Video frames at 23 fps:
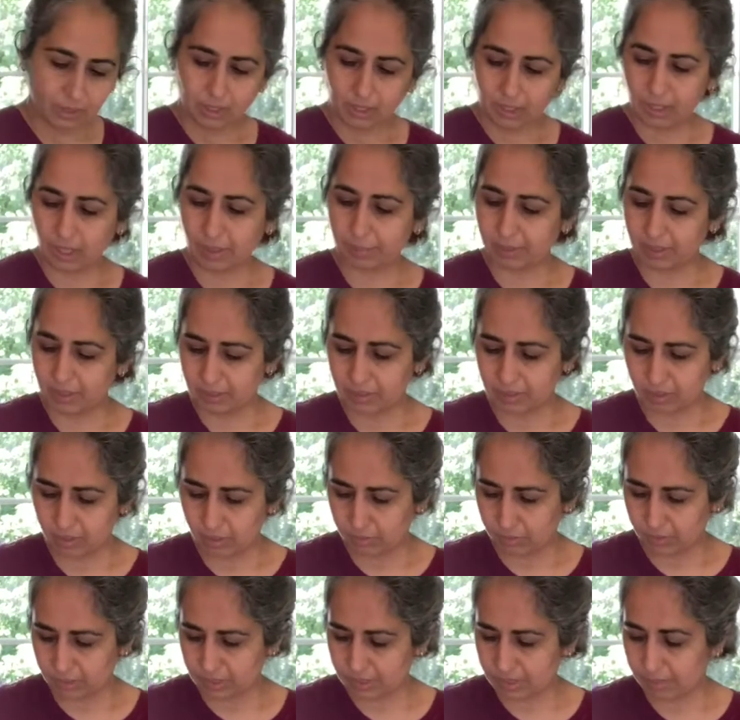And I'm going to start
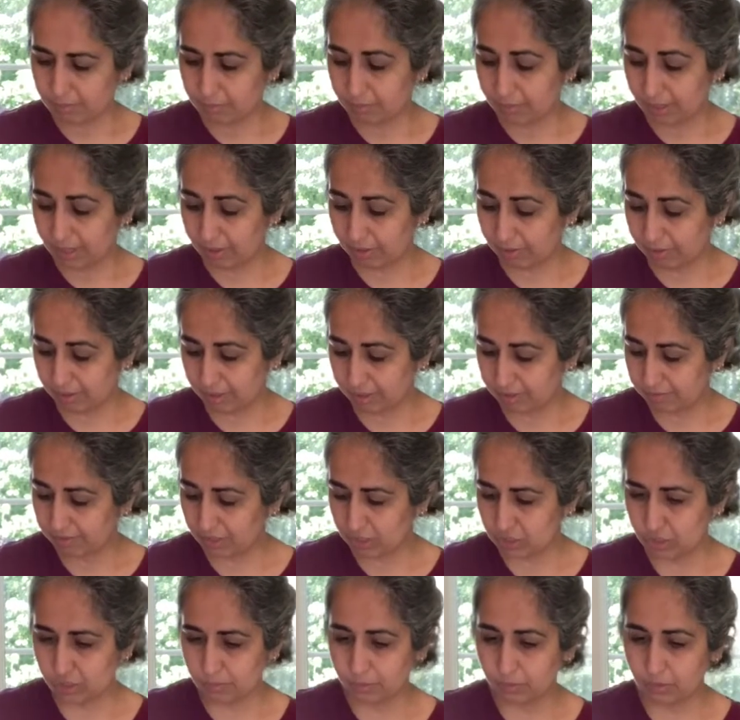with some of my heartier
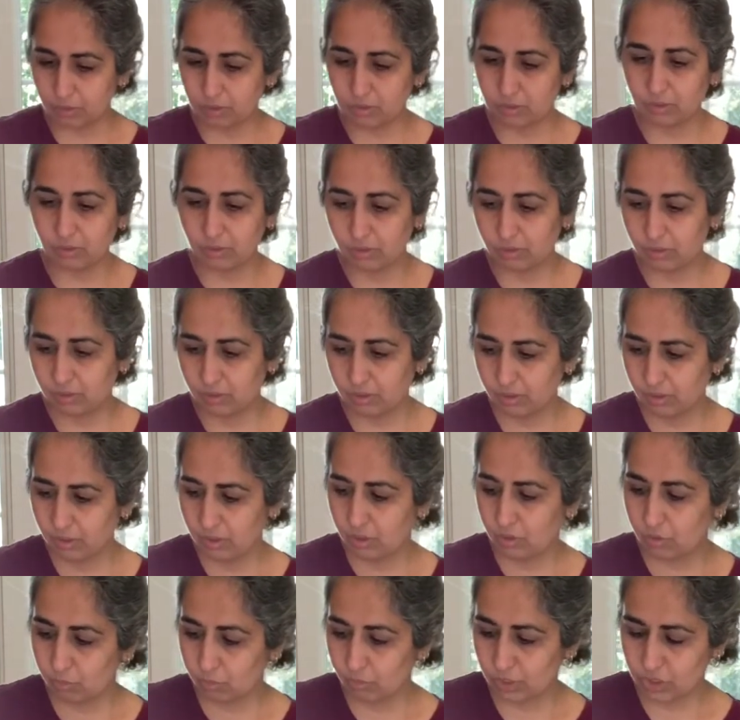vegetables,
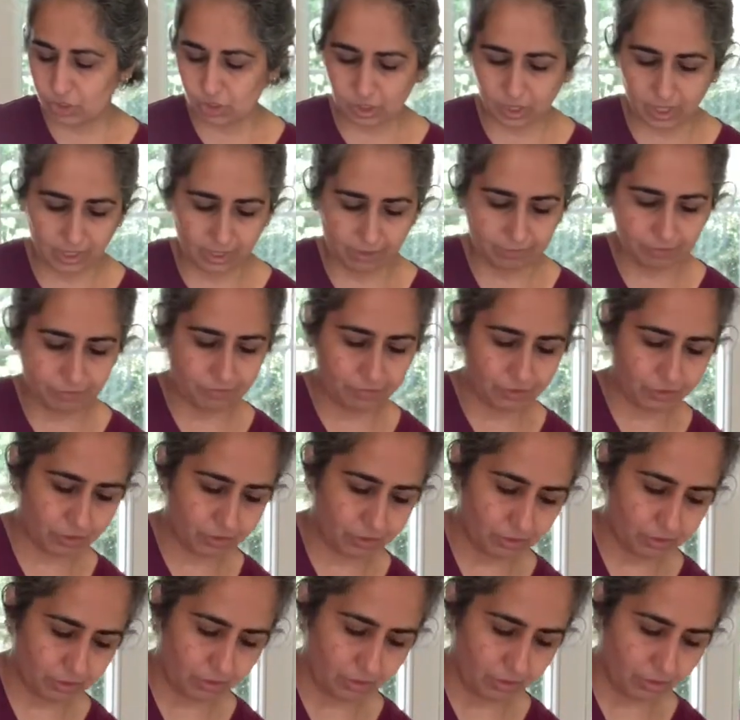which I have
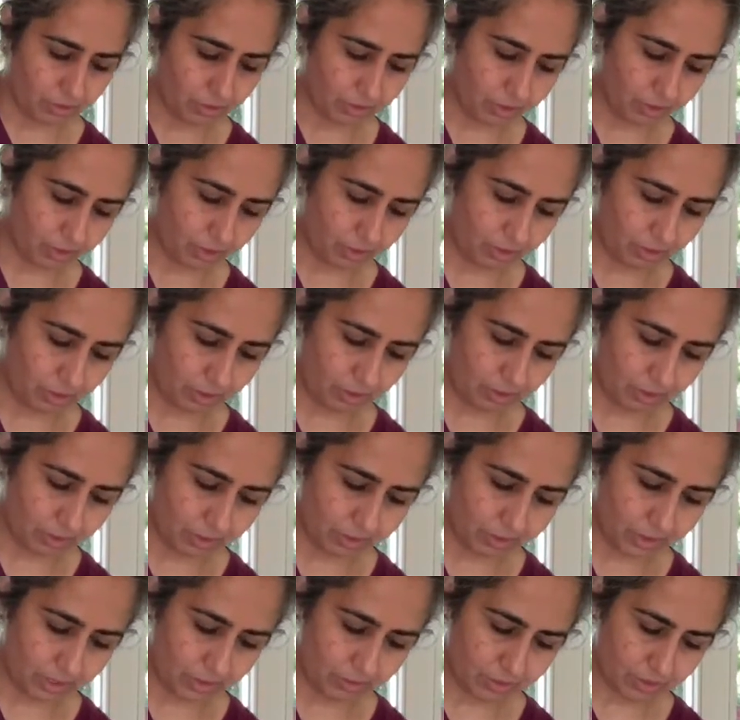
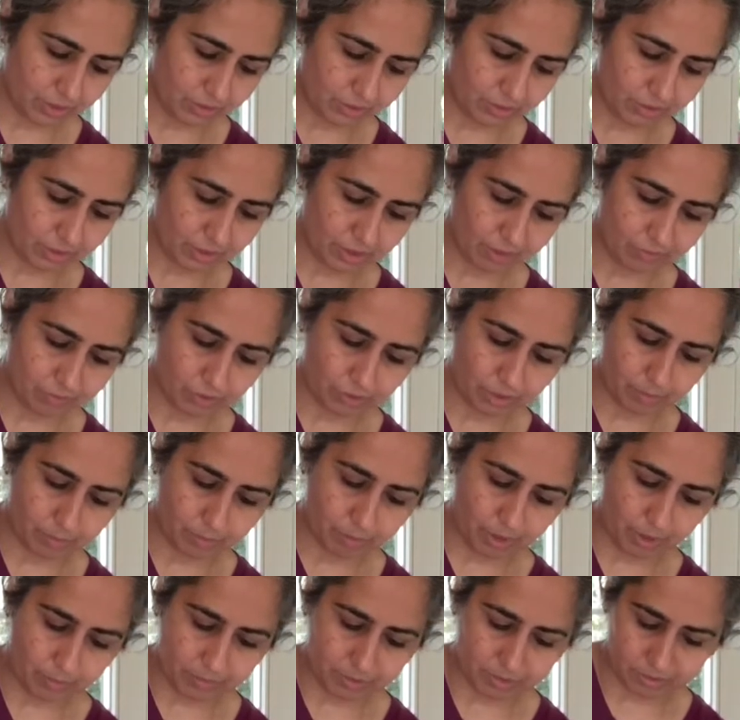down here that I've already
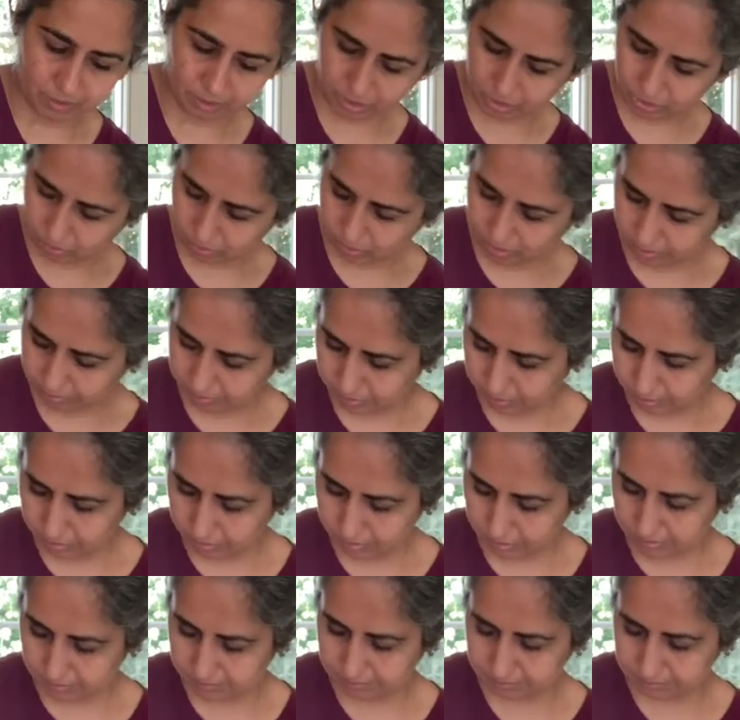prepped, are the cucumbers.